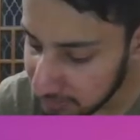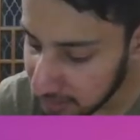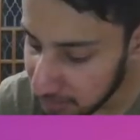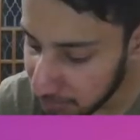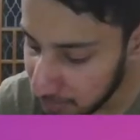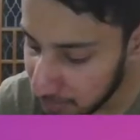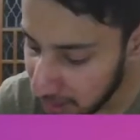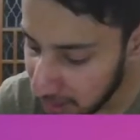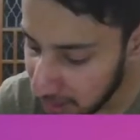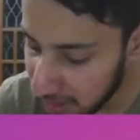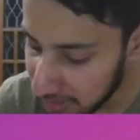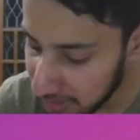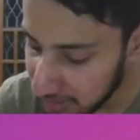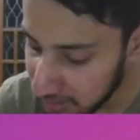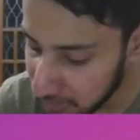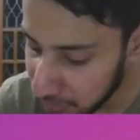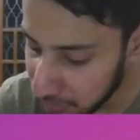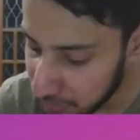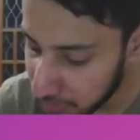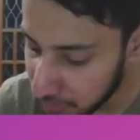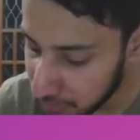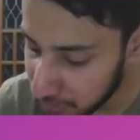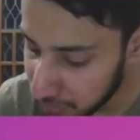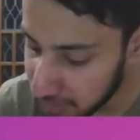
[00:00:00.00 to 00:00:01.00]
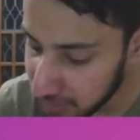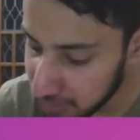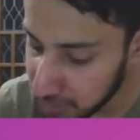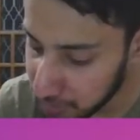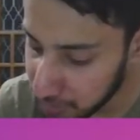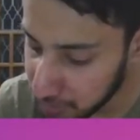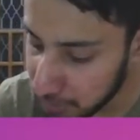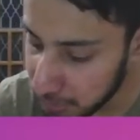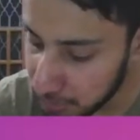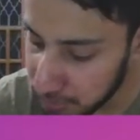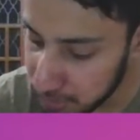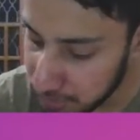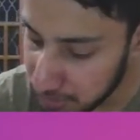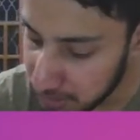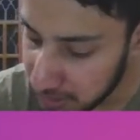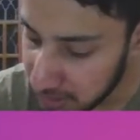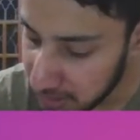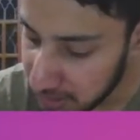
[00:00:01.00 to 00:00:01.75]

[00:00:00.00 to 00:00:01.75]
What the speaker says: sigma I equal to 1 to